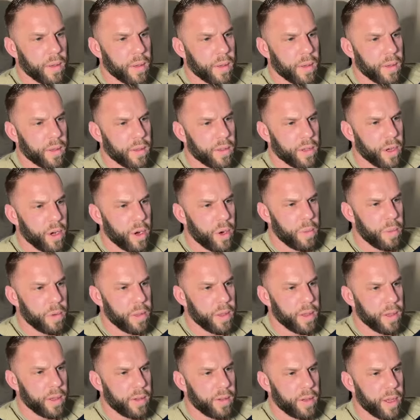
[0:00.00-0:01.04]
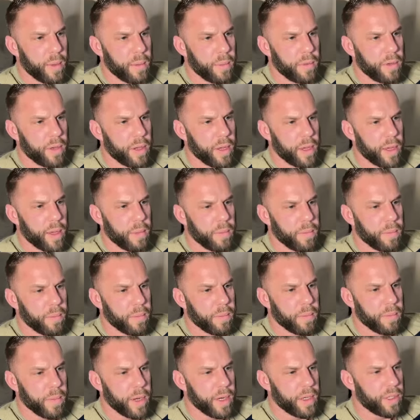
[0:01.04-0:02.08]
let's open this up some.
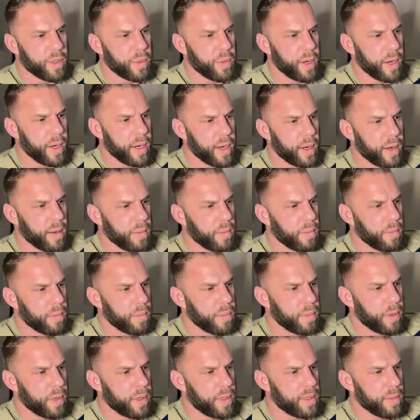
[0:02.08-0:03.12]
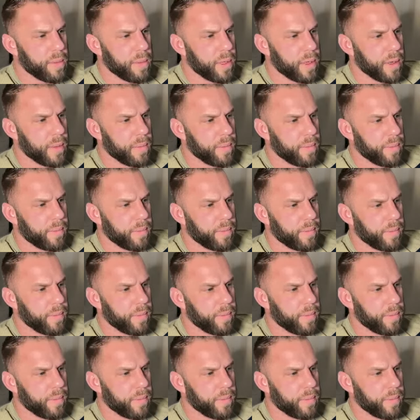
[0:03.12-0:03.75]
Make sure we get it pretty similar.